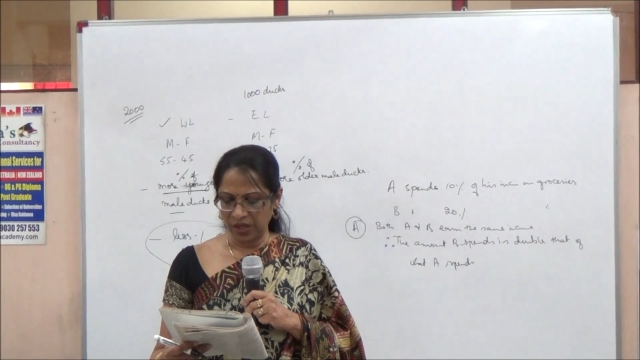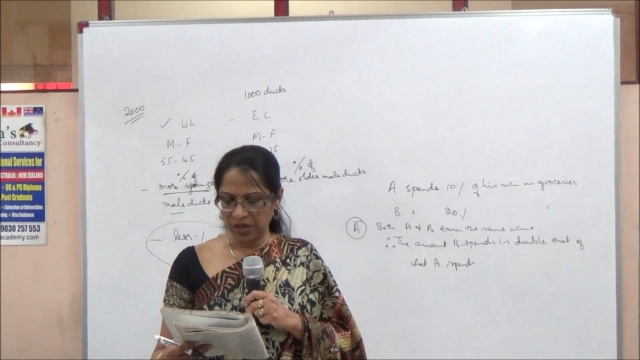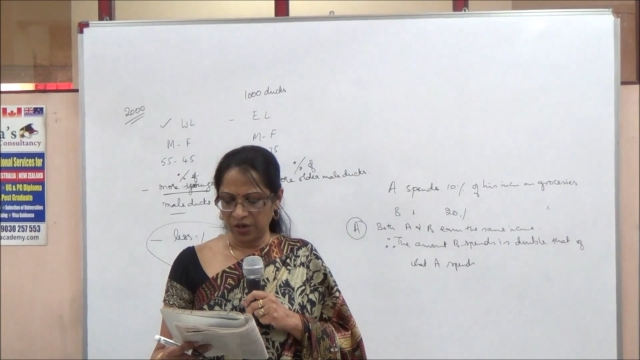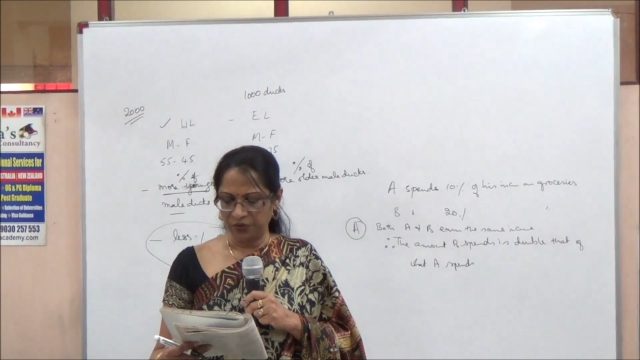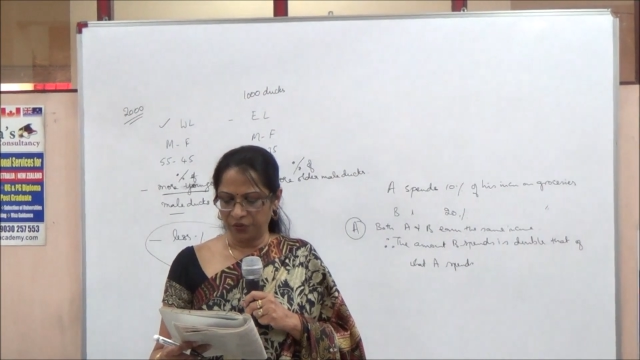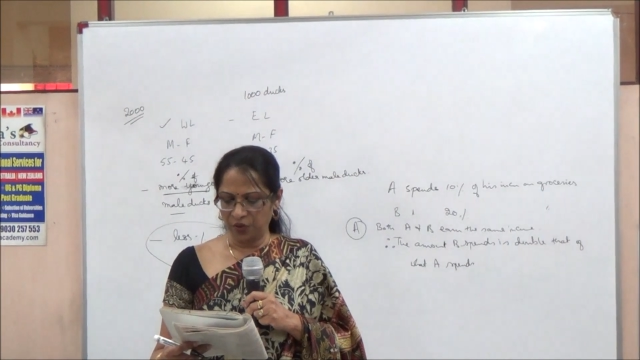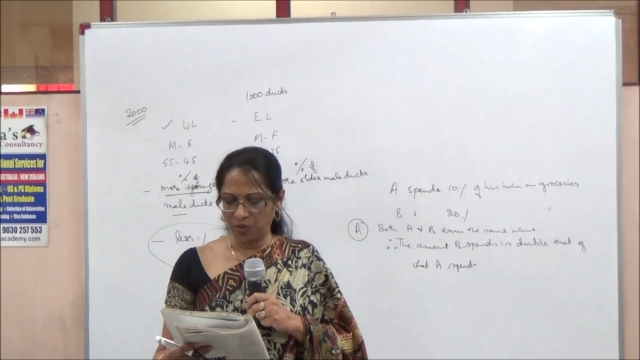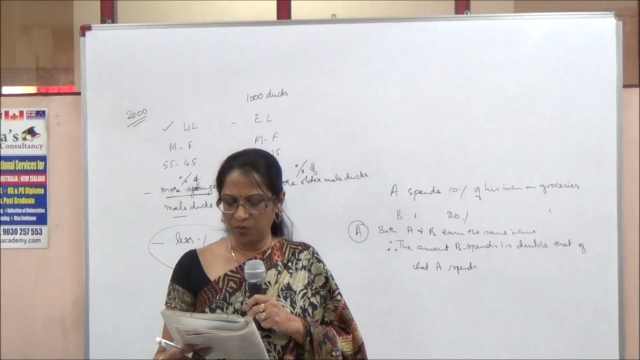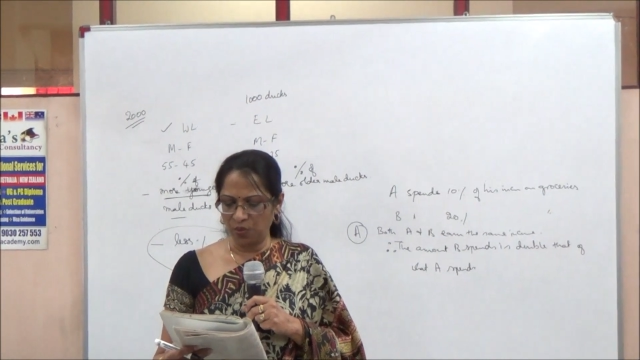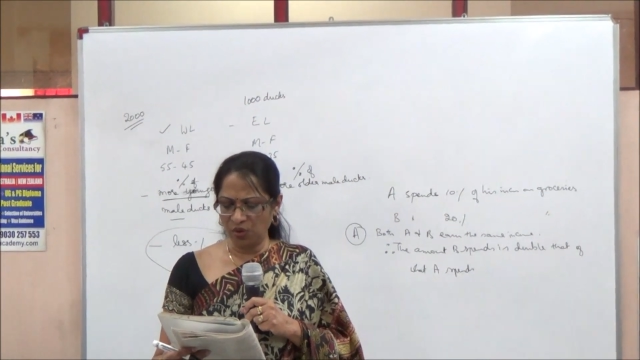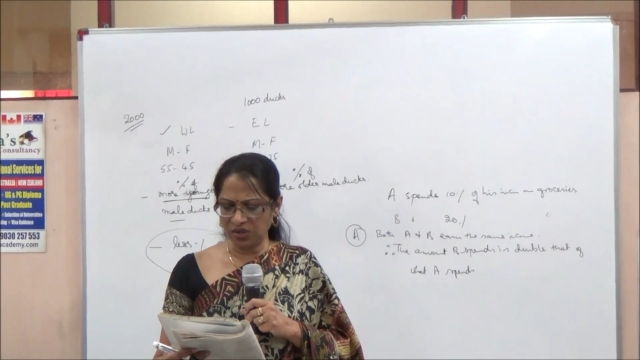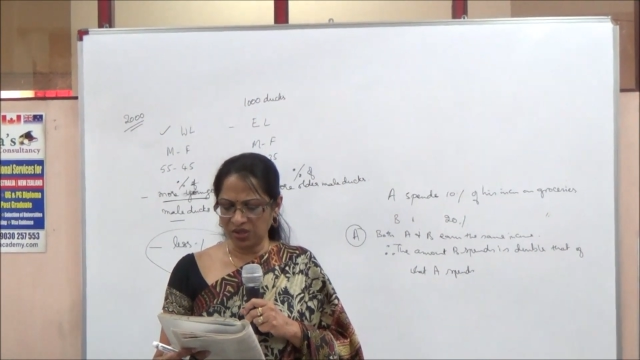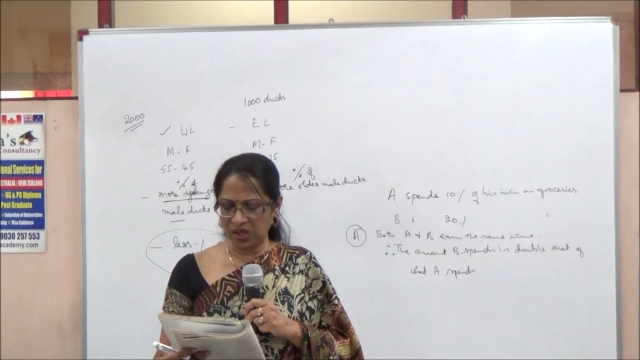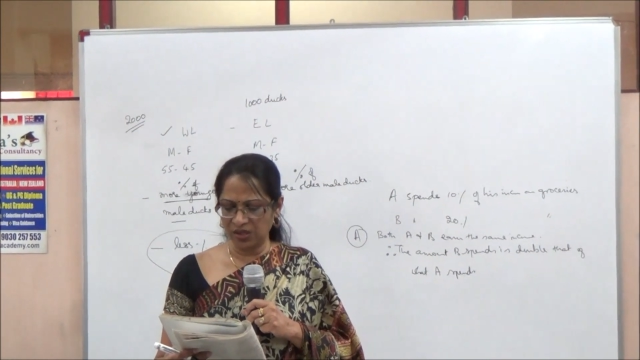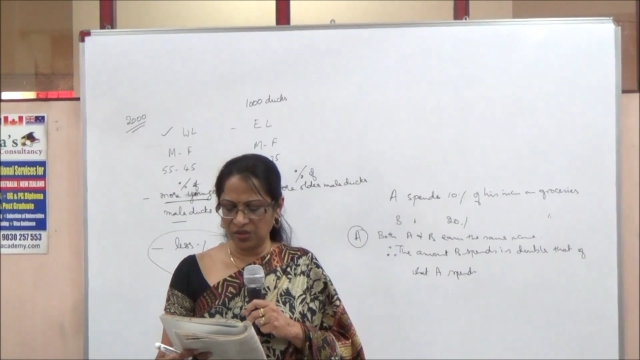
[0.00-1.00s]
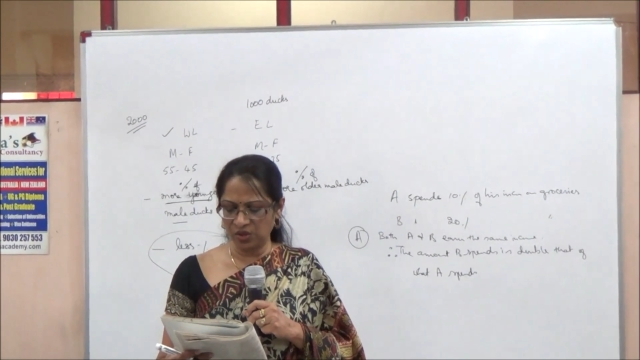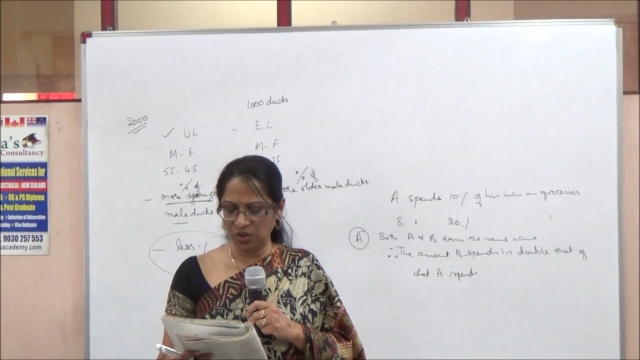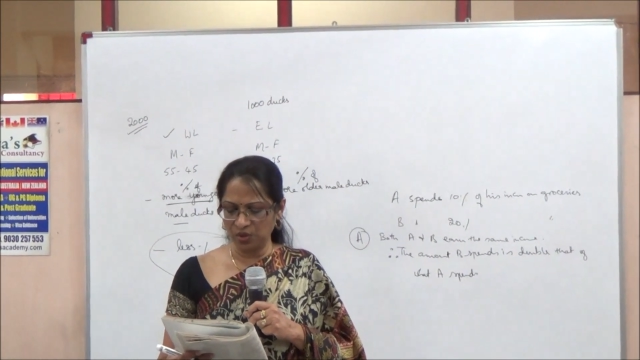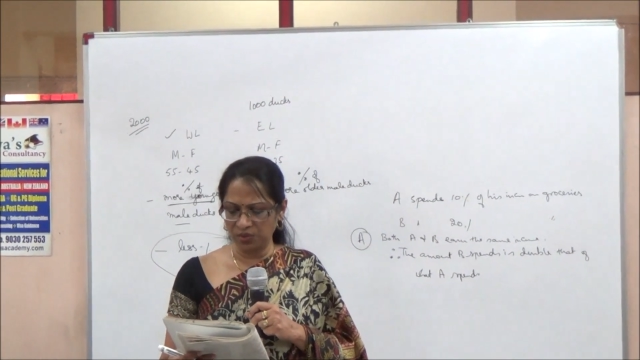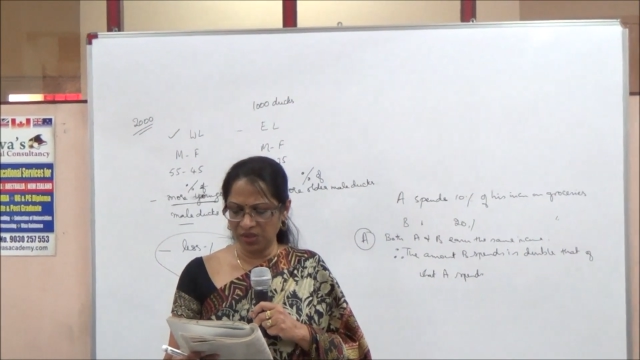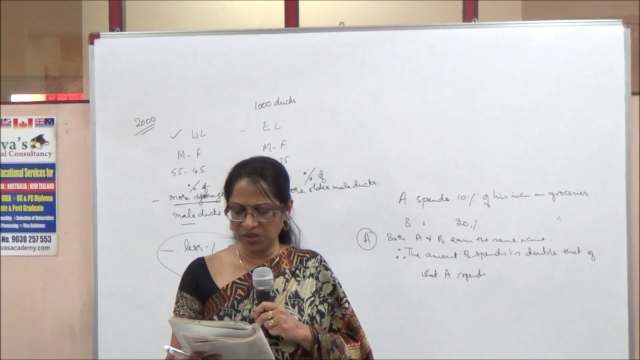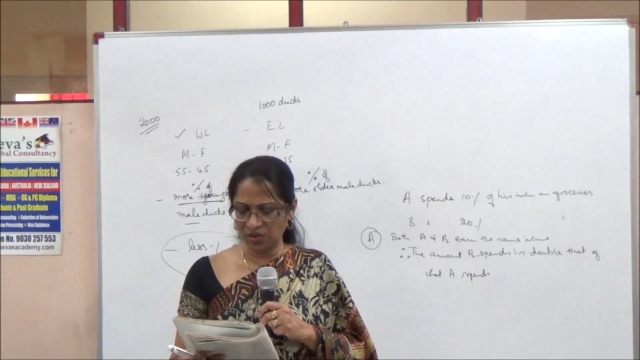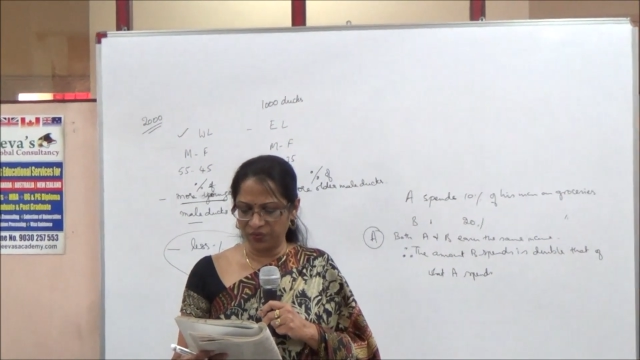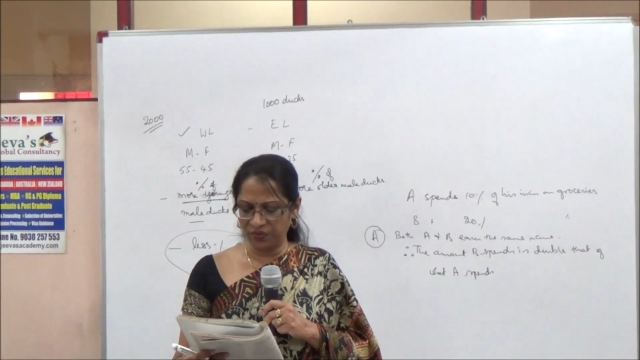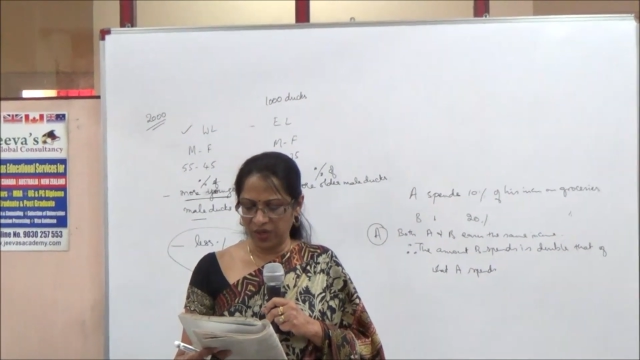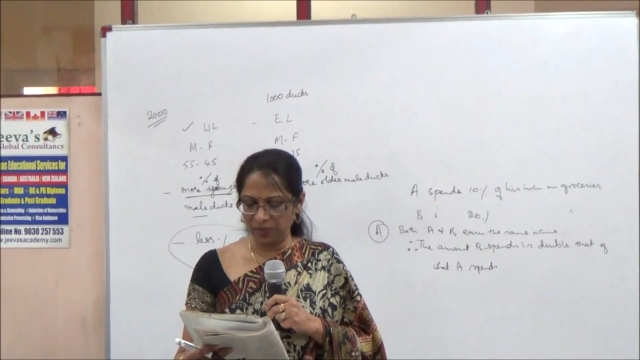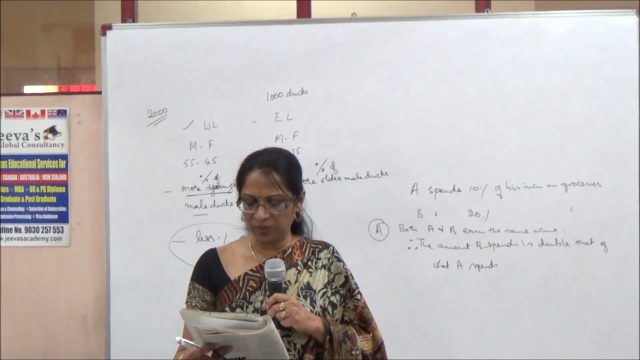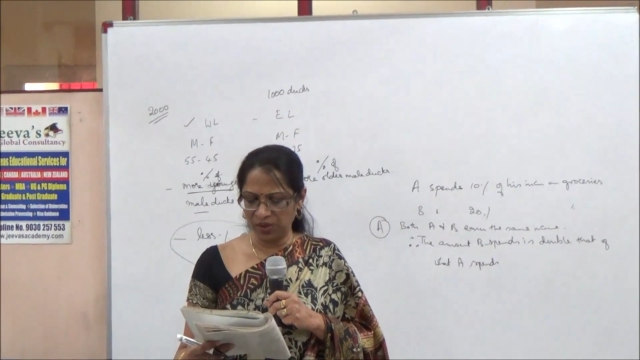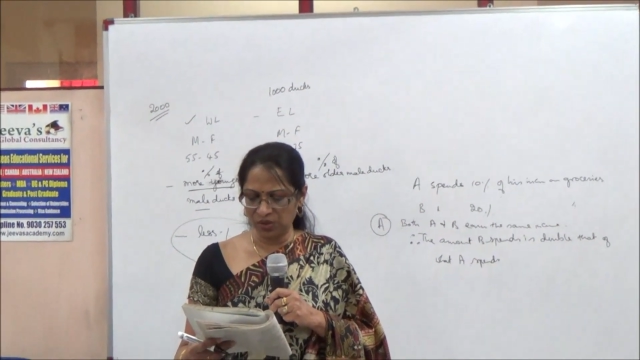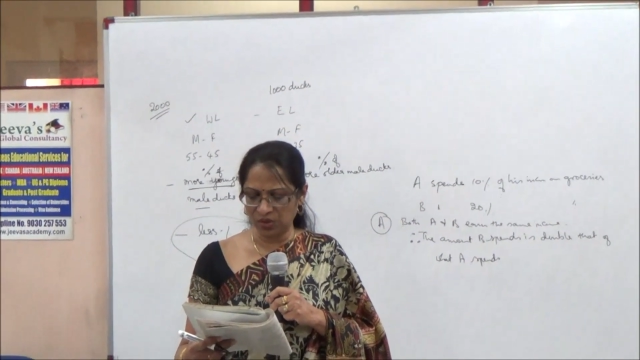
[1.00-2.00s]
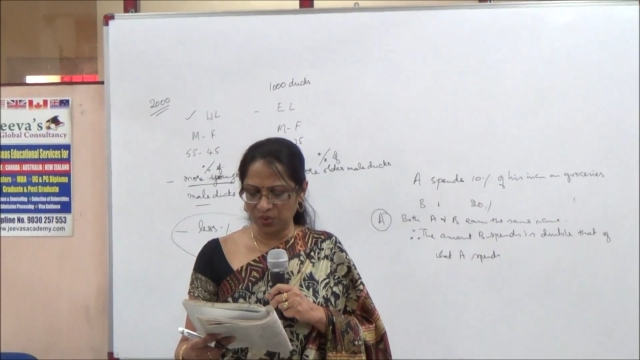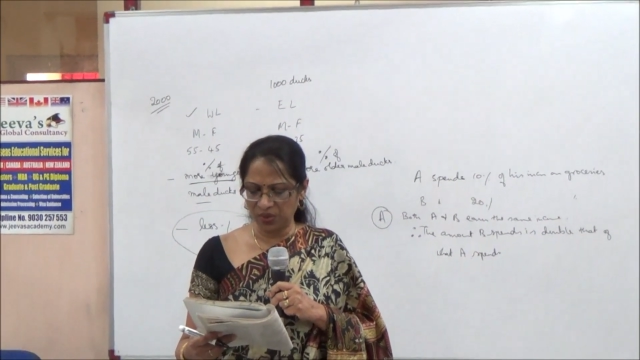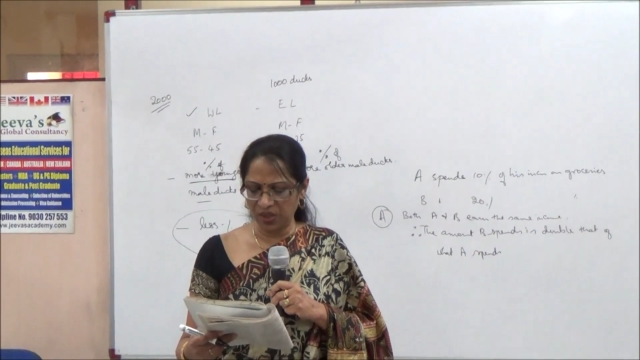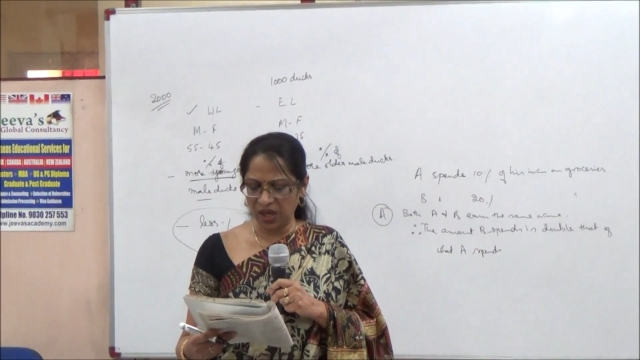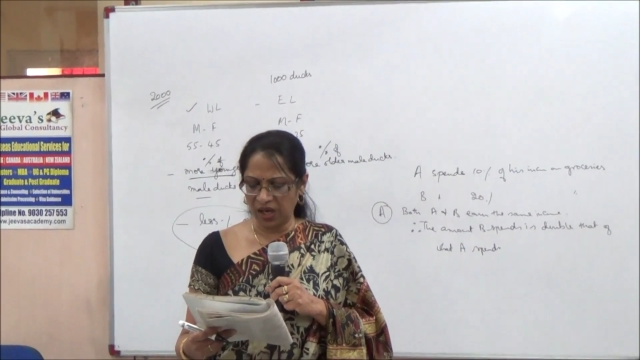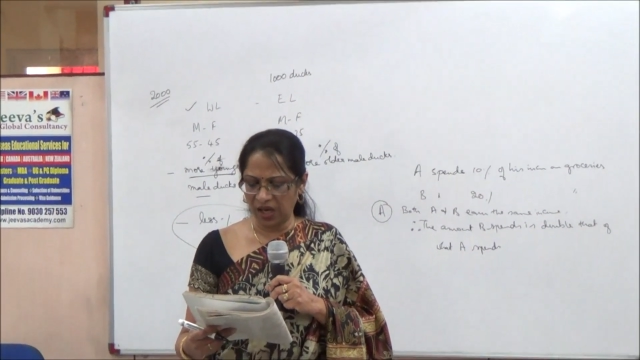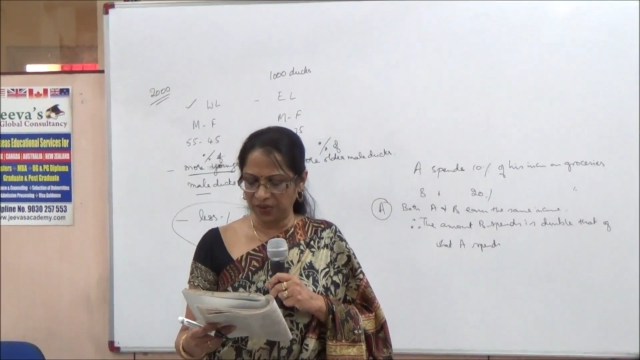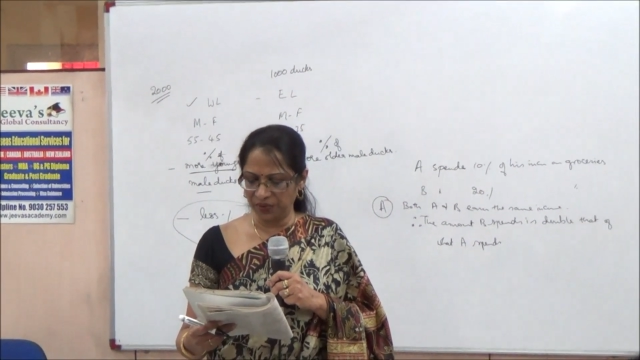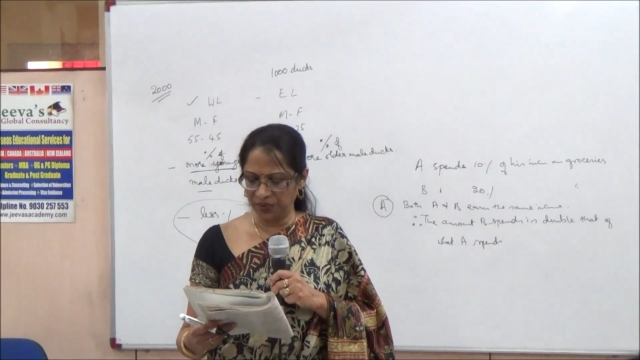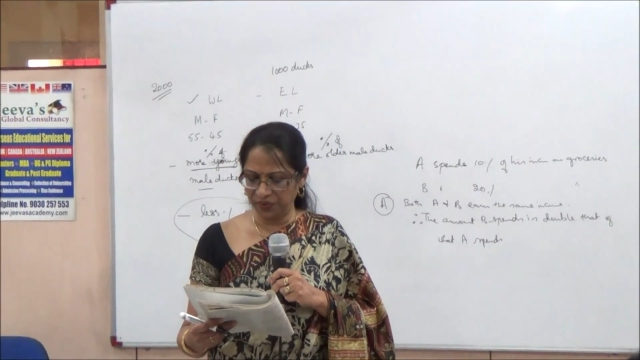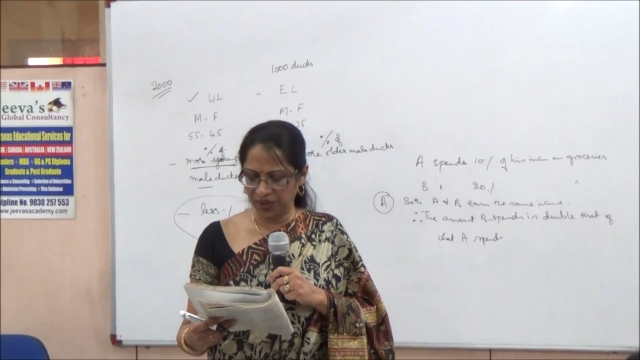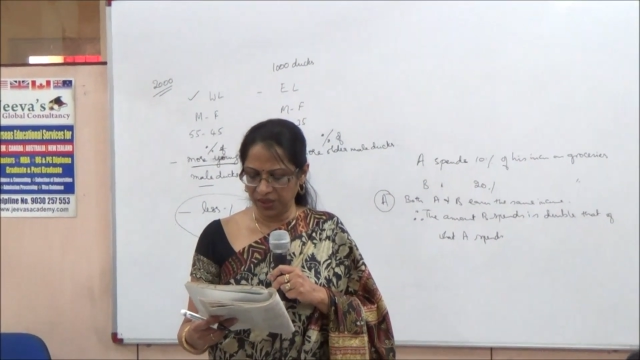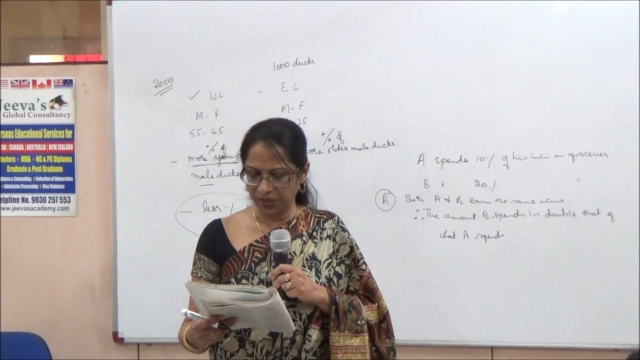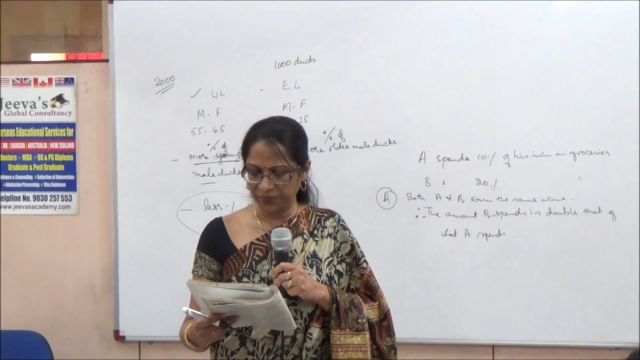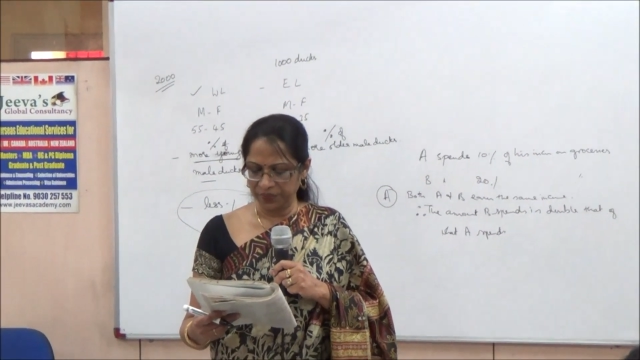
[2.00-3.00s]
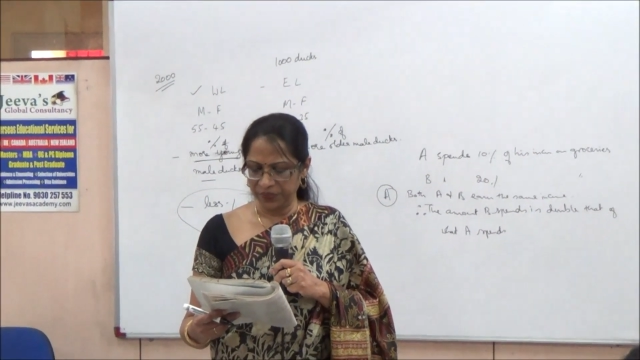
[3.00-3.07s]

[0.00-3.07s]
For most consumers of lemon soda, however,